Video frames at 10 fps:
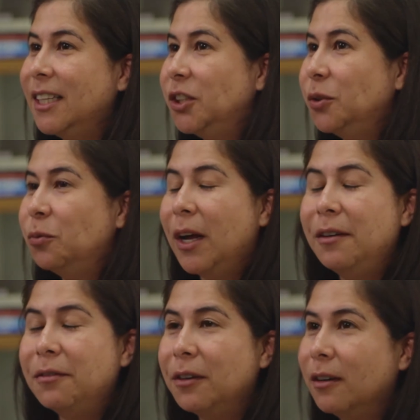they should
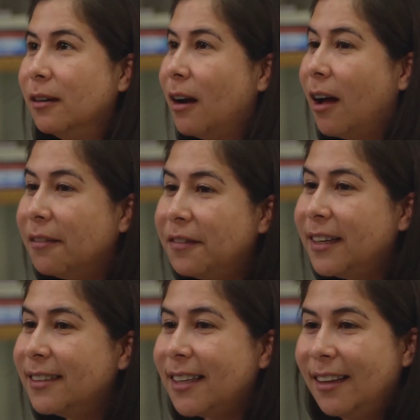run for
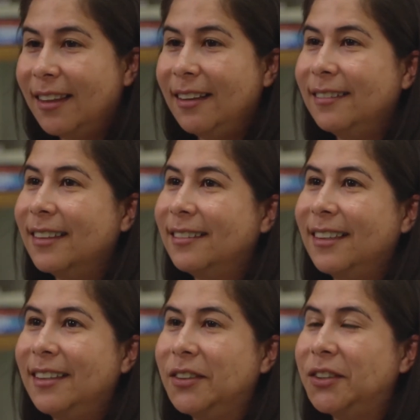office. I think that
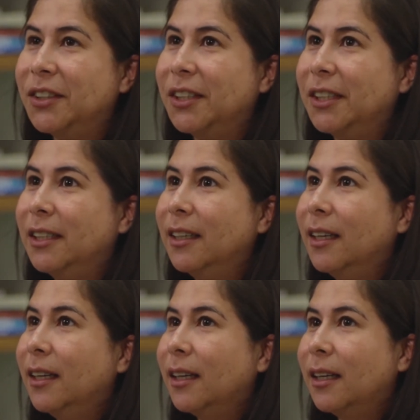they should
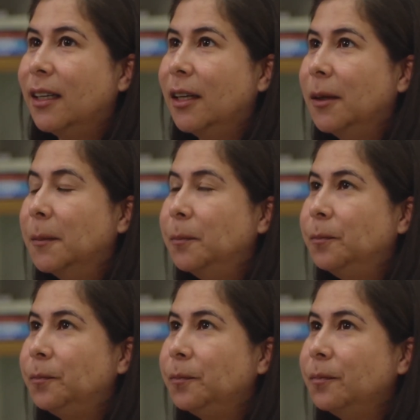
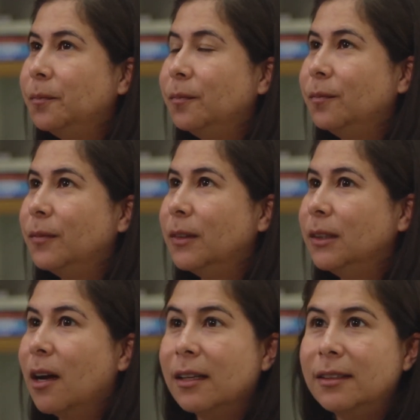
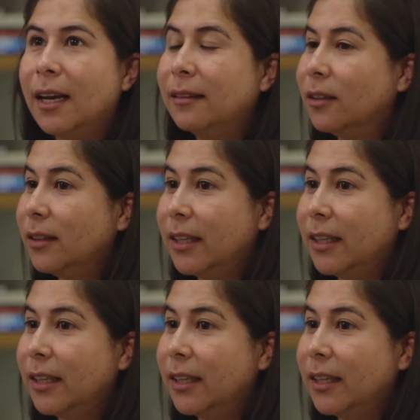contact their